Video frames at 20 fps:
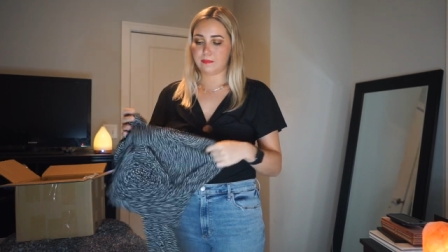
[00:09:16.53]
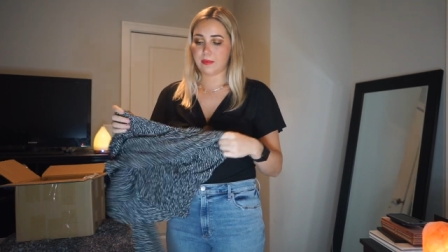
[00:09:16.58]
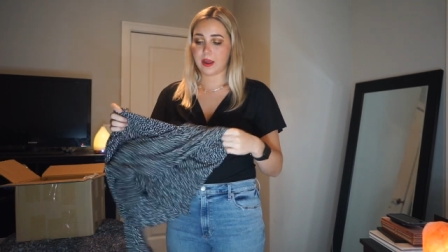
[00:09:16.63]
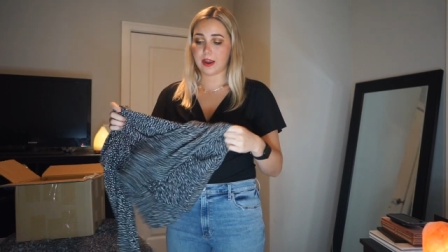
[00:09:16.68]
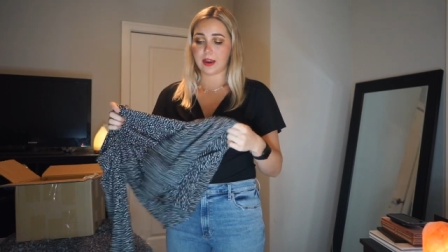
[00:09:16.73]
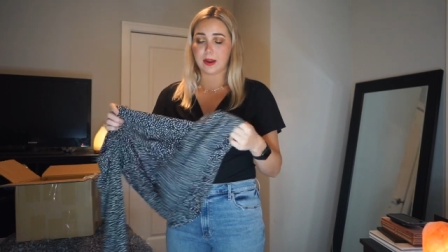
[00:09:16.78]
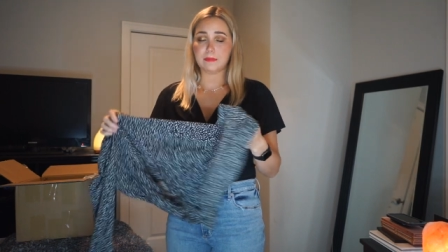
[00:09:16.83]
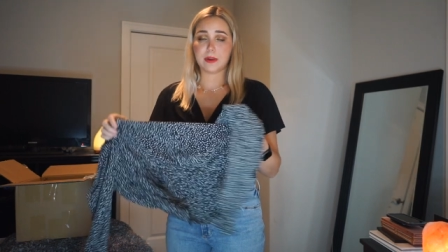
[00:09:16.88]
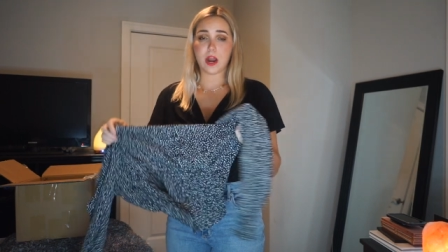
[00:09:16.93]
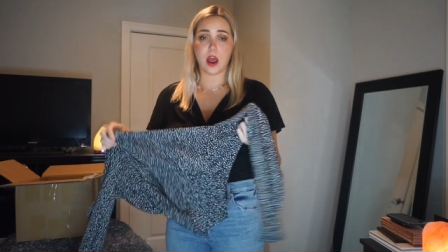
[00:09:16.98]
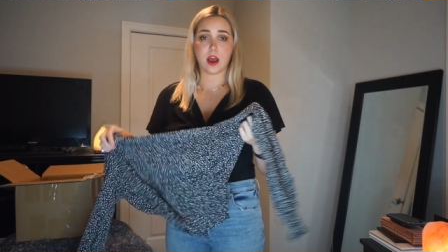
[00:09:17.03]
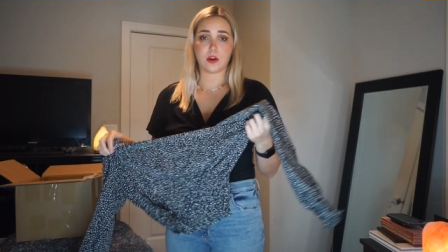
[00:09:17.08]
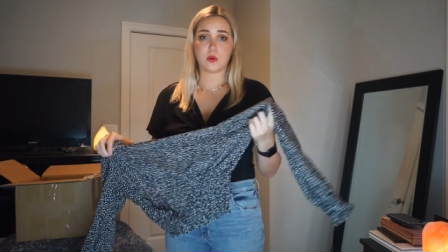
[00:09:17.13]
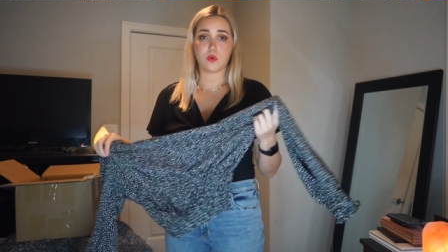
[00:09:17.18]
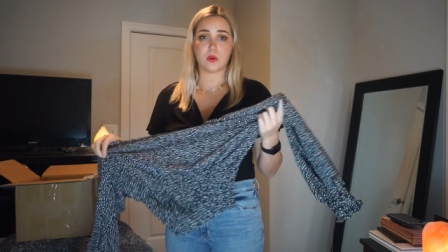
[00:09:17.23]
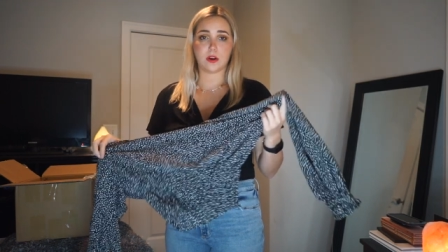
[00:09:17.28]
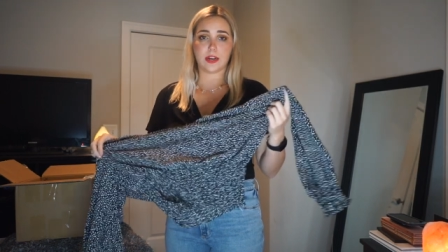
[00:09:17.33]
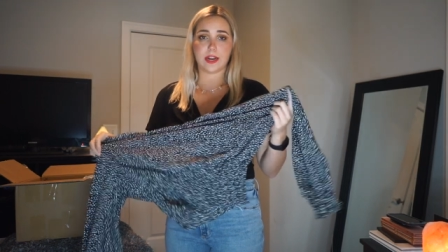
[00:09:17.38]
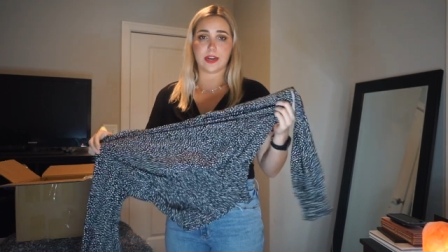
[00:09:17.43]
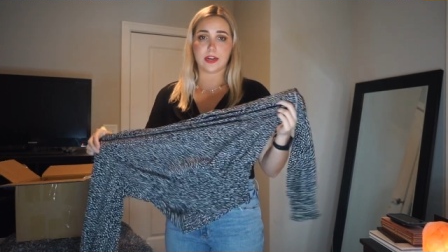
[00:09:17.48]
And I'm not
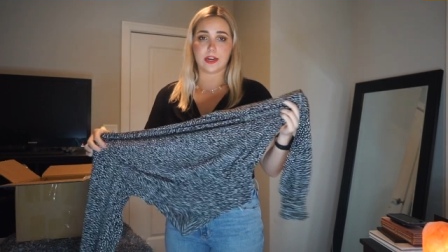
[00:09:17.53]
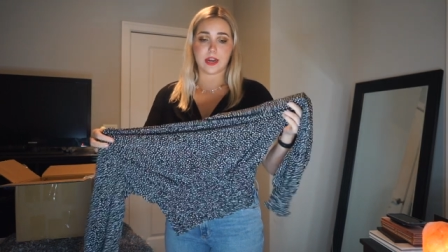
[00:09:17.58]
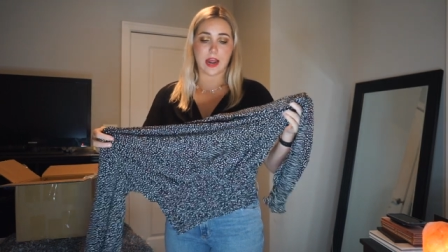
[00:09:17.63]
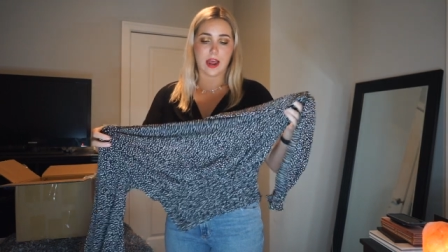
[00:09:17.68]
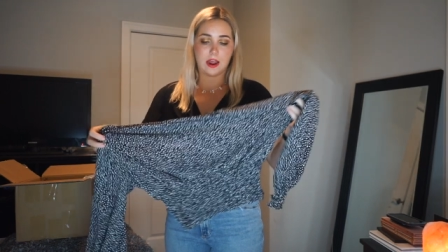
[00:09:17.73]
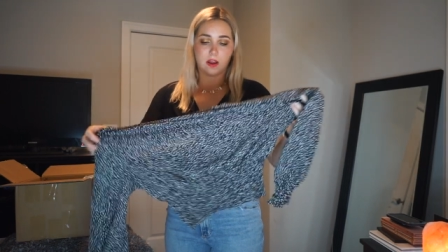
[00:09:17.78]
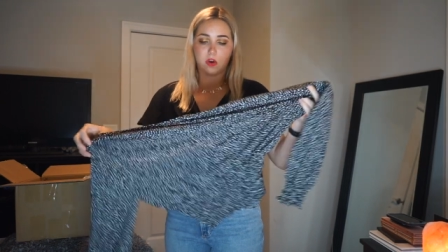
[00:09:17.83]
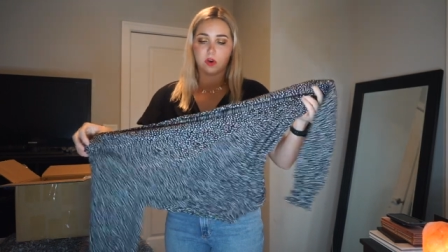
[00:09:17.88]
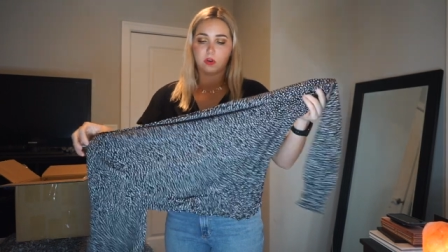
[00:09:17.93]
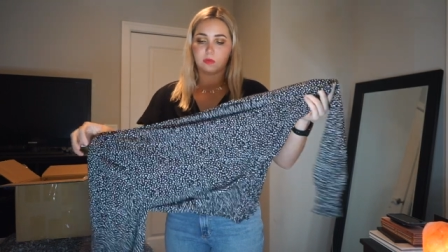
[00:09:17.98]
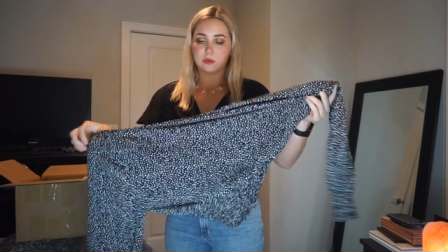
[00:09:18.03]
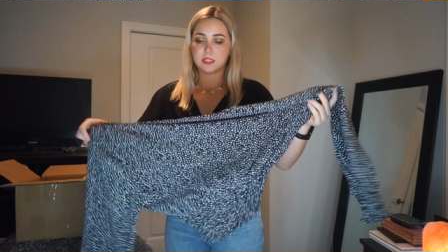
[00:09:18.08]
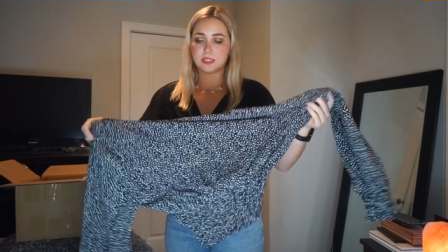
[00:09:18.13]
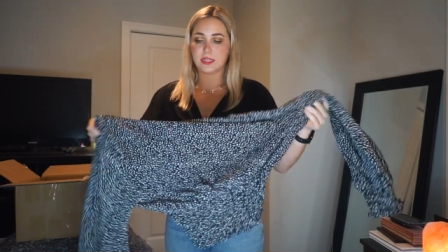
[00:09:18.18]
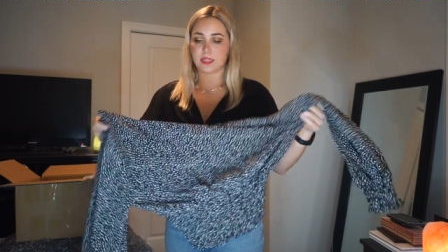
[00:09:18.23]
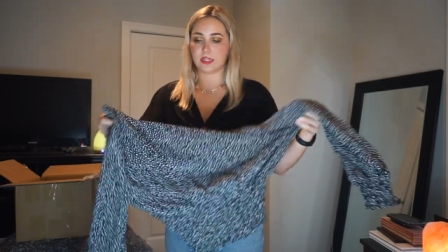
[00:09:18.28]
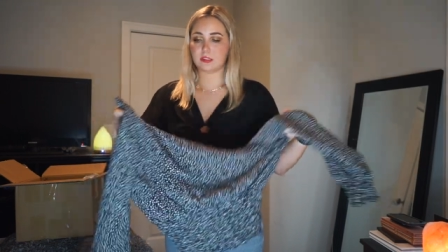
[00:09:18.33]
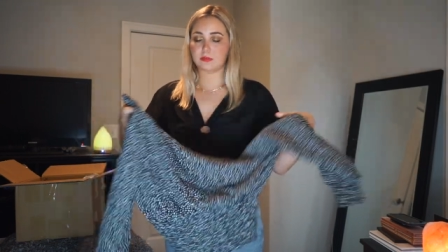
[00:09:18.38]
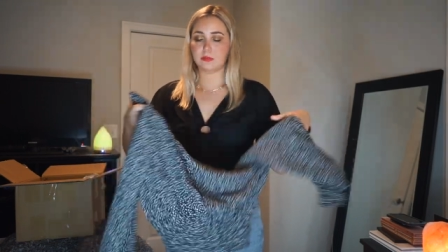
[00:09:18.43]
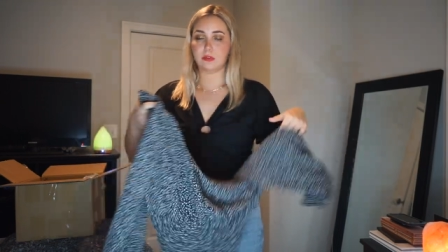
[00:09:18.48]
coordinated at all with
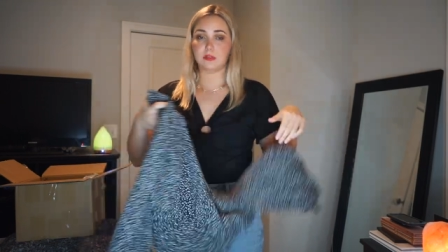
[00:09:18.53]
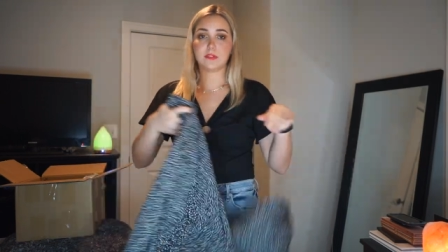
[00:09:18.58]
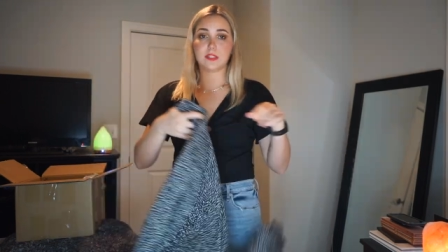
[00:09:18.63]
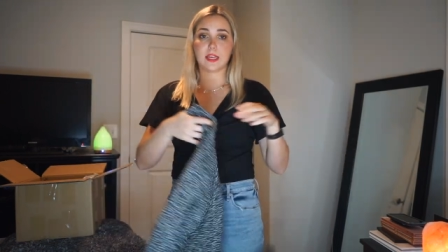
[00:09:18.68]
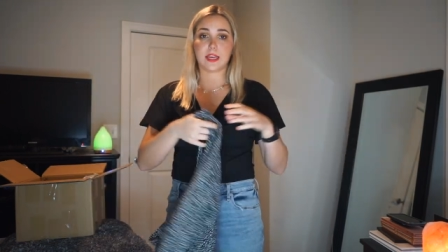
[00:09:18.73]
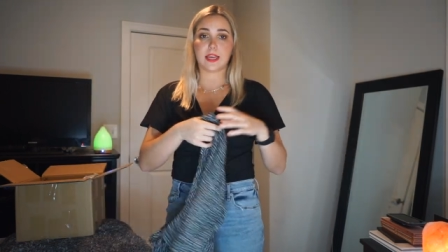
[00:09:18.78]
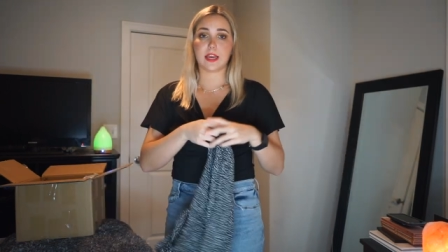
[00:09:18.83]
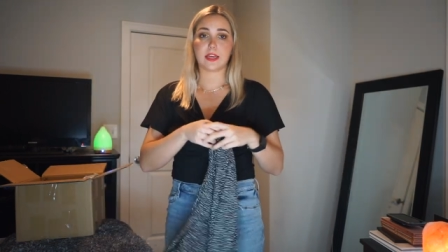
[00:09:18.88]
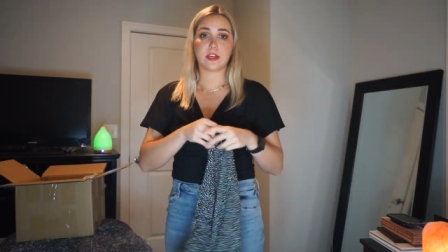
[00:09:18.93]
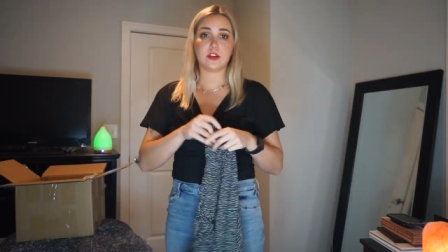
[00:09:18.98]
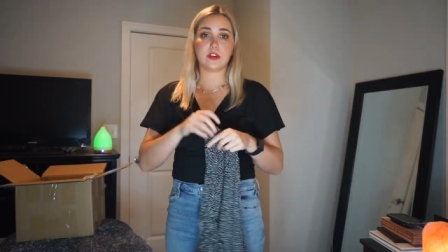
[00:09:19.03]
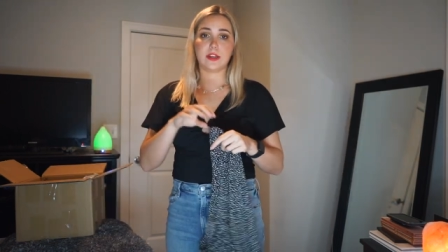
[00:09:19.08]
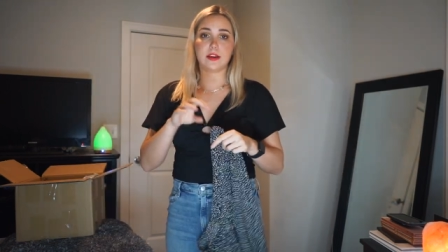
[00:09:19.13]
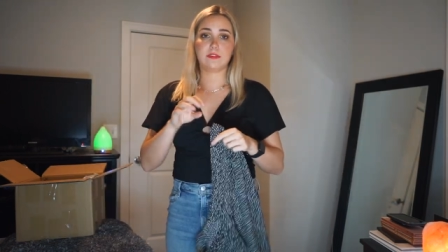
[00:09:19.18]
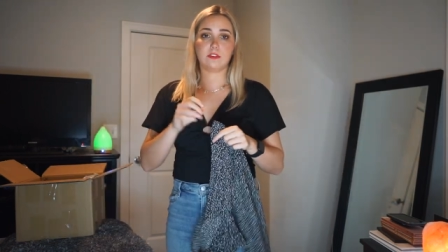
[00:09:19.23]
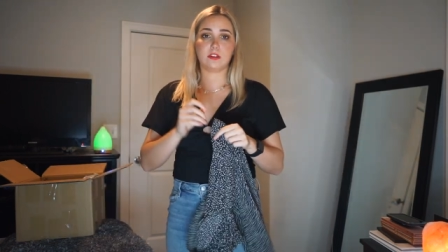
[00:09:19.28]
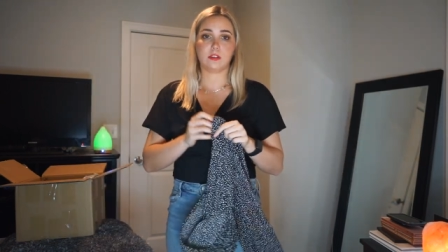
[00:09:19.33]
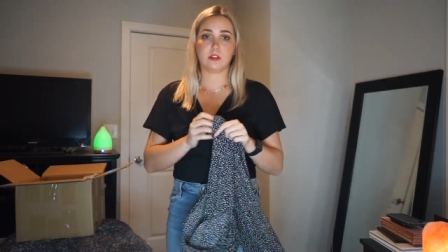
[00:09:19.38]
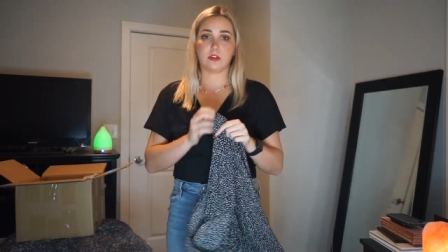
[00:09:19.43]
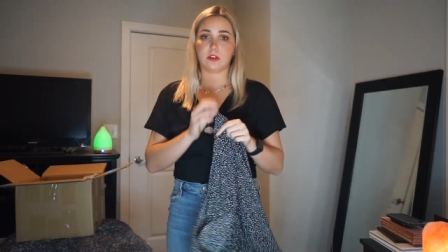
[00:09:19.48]
dance moves. Like, I could
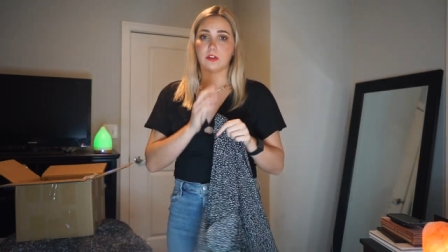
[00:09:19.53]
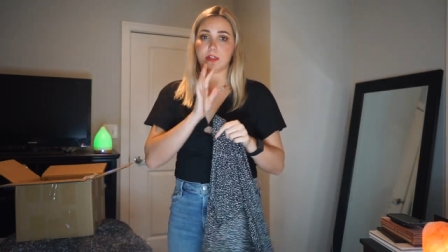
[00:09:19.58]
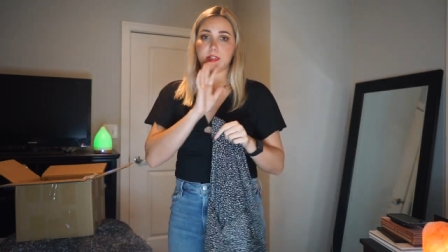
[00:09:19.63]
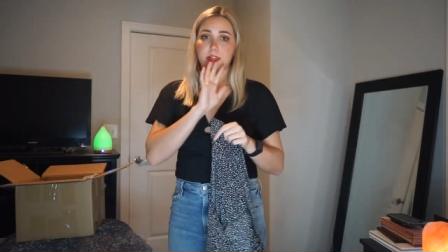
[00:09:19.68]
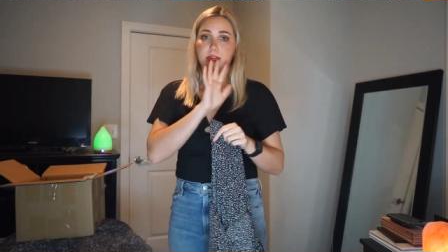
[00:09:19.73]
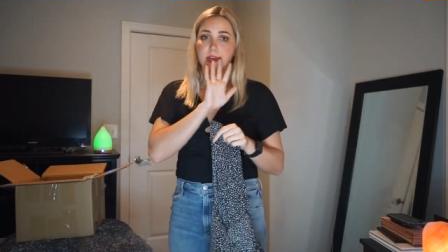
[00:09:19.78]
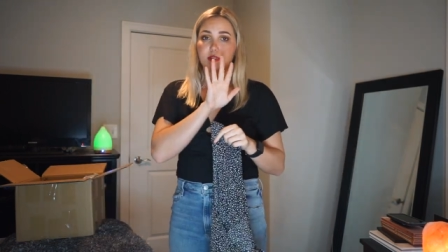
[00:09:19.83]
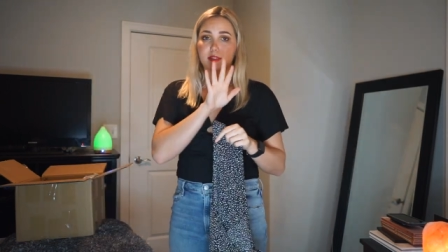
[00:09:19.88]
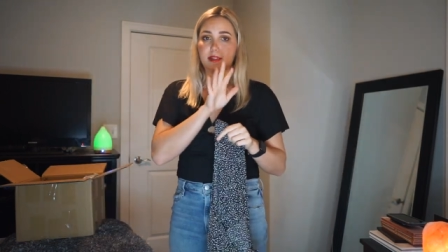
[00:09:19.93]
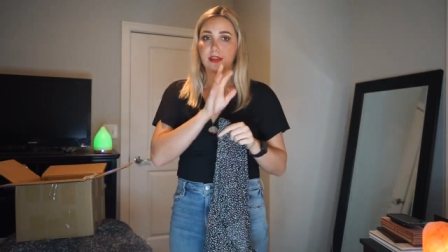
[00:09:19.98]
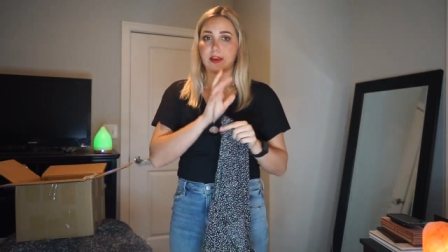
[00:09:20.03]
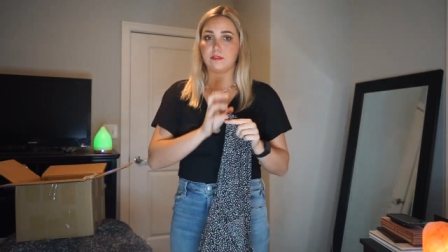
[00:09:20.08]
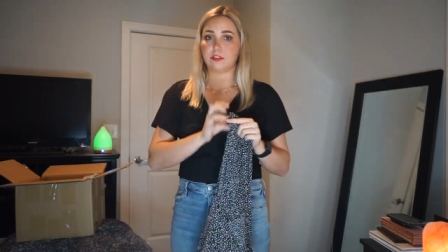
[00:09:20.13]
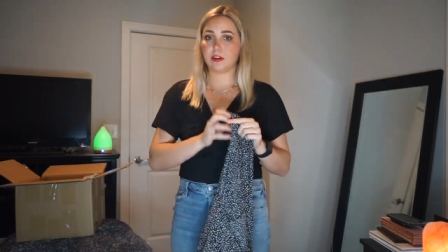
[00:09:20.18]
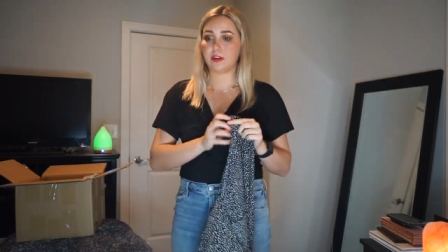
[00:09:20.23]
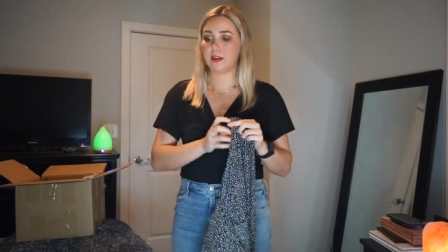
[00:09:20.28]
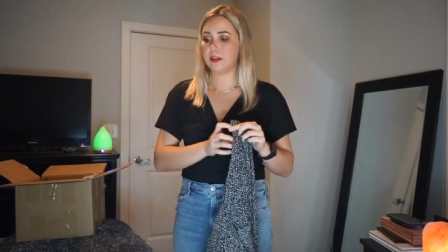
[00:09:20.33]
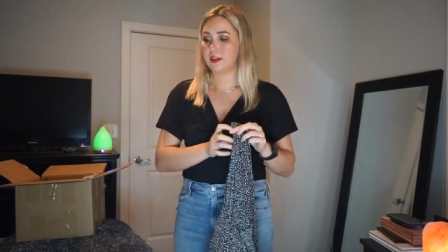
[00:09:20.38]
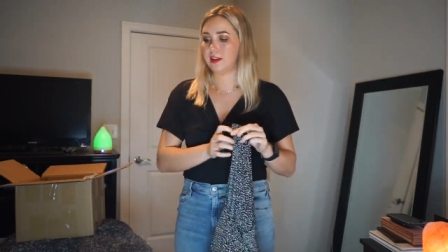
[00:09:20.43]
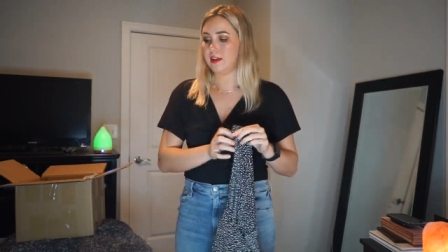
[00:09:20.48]
never learn a dance
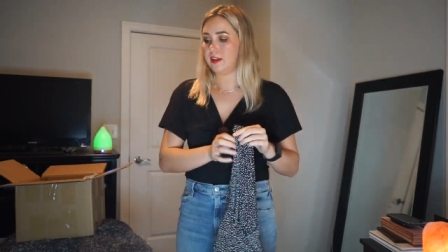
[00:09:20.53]
ever.